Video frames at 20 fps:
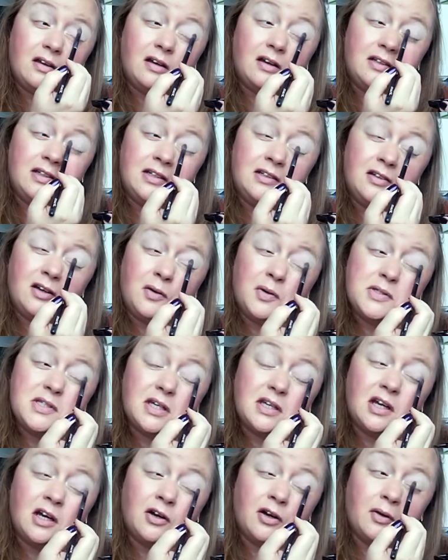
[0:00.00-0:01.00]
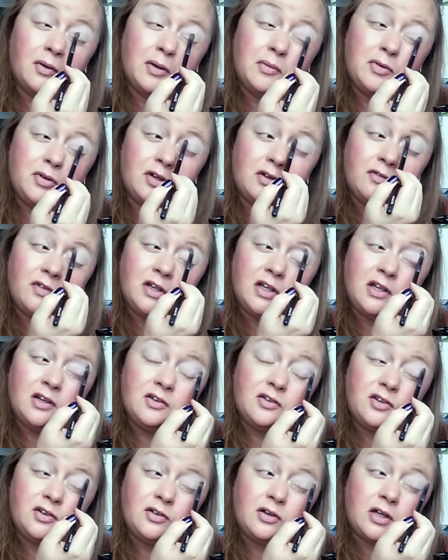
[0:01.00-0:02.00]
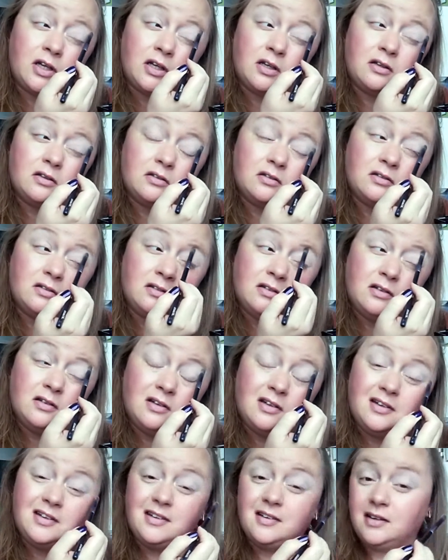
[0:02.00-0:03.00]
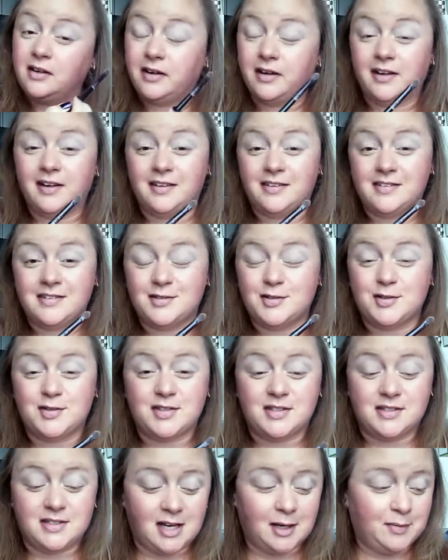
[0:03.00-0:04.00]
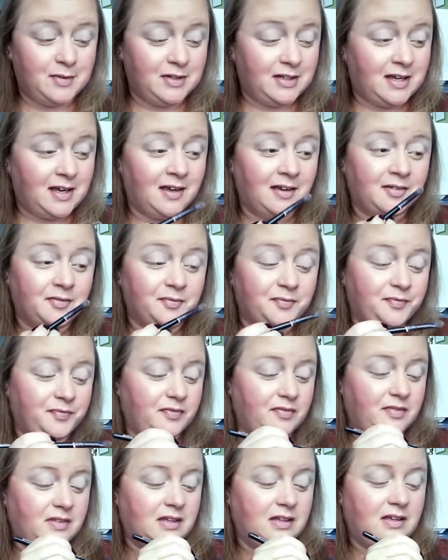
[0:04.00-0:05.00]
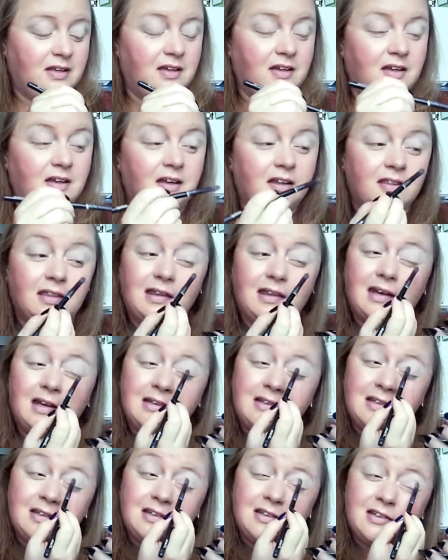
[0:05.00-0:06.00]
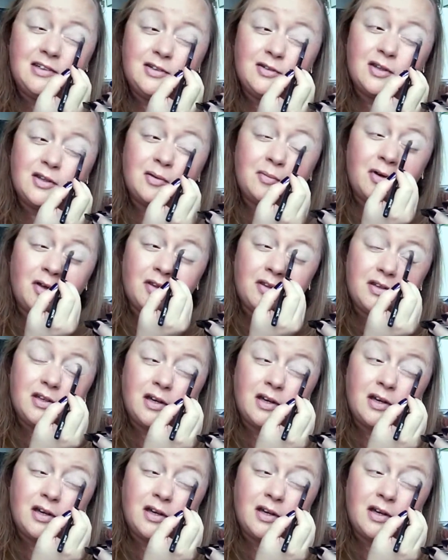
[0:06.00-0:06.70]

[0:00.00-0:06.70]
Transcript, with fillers: I tend to always get hungry when I'm doing videos, don't I? I guess it's just the time of day that I tend to do them all the